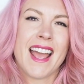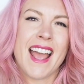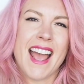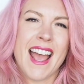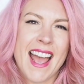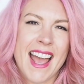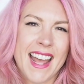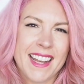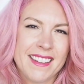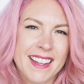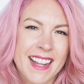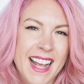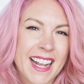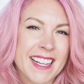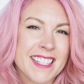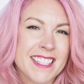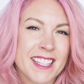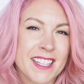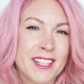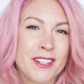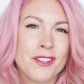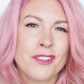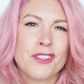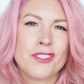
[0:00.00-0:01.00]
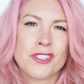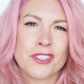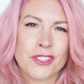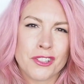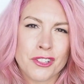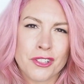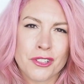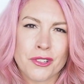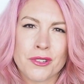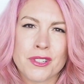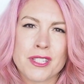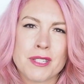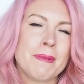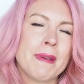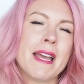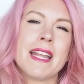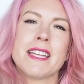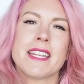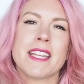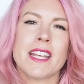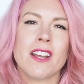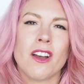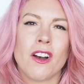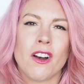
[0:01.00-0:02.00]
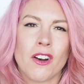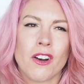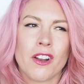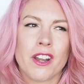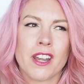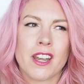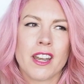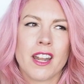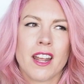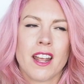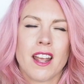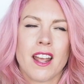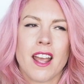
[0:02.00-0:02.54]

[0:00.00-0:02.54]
And actually you do, depending on